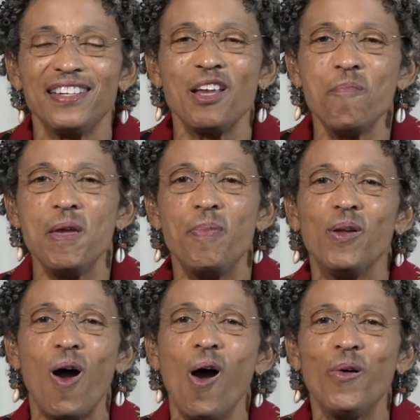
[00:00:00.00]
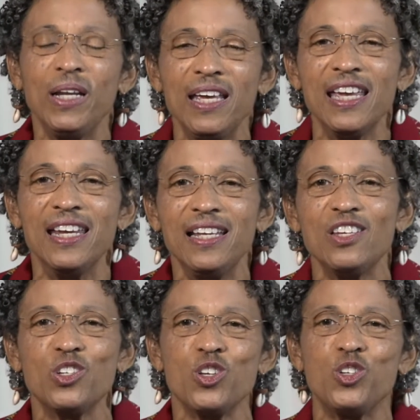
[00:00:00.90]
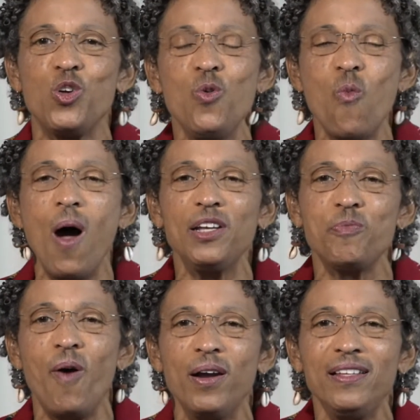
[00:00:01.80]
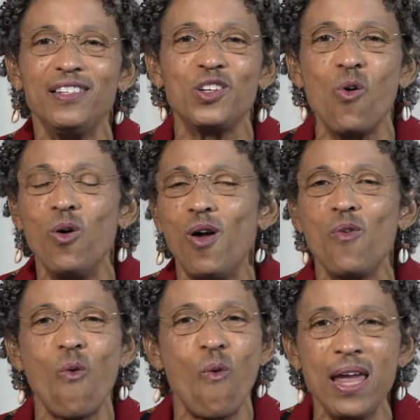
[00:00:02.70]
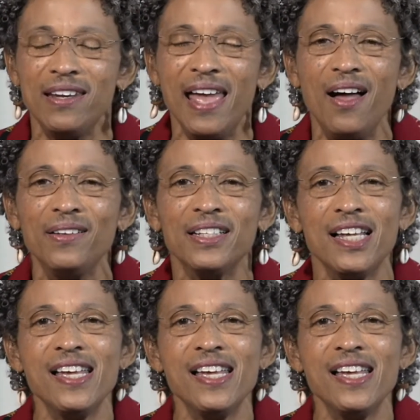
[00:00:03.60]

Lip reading: Some people are already in it. There's a Zoom watch party that's going on right now.